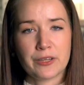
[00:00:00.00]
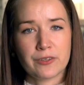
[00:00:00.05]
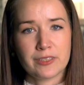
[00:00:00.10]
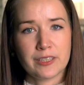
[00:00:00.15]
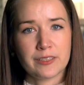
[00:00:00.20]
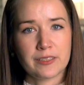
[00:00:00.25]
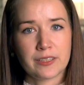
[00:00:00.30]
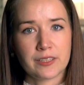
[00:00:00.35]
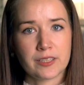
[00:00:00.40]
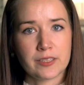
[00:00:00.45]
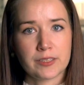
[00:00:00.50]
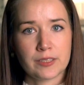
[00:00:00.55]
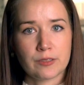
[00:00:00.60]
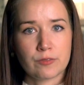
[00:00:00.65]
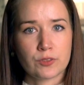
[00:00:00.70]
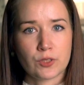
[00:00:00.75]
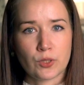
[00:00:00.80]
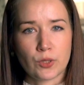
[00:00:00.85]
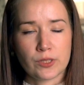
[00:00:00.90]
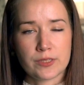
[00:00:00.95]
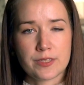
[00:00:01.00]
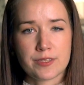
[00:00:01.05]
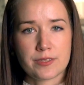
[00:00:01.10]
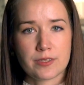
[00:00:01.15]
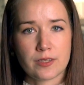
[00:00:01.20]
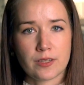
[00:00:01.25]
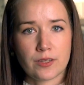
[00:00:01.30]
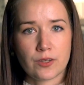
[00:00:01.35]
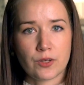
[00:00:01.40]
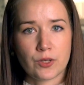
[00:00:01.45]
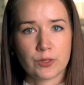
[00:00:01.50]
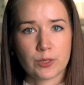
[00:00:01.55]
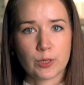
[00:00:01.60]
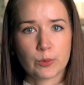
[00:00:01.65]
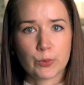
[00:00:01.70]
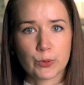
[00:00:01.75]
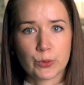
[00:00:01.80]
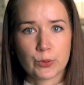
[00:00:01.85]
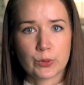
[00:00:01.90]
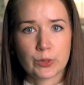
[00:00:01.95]
only negative thoughts on the
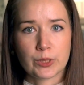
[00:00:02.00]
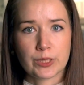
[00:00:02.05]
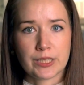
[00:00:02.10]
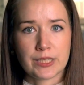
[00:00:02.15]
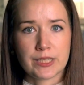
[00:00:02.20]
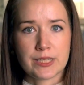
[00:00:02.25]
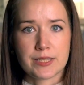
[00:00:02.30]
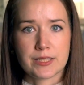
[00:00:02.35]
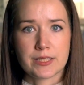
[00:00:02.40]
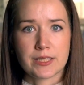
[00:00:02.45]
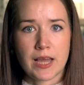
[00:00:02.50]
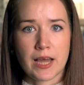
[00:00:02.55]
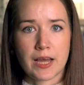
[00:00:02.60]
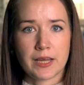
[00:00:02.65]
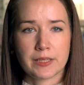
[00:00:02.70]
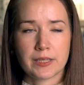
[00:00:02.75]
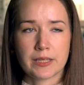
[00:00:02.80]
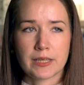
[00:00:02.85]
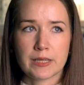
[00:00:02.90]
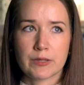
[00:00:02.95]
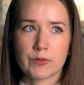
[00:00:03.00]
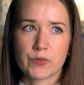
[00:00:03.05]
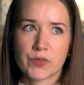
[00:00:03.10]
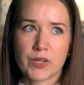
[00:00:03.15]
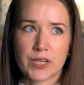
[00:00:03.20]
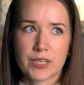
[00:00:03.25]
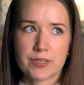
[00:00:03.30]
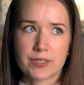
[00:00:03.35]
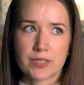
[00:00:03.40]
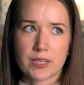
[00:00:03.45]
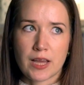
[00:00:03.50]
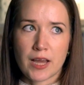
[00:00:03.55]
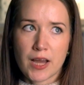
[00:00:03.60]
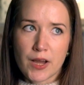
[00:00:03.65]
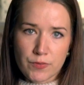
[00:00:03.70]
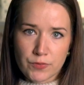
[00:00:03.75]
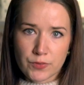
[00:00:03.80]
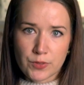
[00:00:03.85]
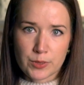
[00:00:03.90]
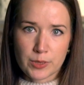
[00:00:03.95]
book is that it was
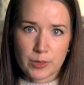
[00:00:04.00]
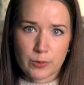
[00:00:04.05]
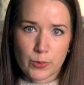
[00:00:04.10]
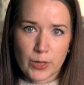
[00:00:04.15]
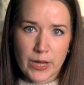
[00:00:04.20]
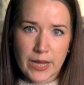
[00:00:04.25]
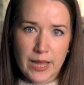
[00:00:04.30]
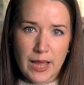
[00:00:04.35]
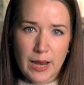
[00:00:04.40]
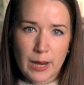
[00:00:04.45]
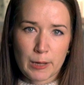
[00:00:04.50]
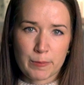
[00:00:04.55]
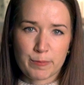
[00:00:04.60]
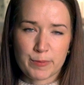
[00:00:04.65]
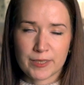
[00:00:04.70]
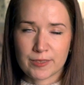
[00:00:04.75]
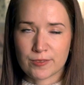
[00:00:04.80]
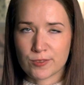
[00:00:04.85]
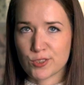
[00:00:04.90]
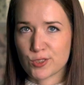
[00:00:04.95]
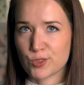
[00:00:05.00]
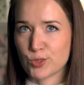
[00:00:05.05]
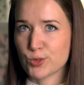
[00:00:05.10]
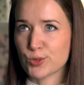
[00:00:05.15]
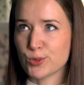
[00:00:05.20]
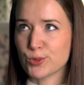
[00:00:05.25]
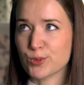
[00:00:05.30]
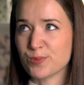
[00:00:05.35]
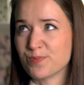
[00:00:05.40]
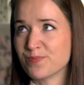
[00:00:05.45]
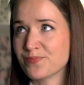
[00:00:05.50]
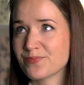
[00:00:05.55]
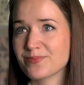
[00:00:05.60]
after a while a bit too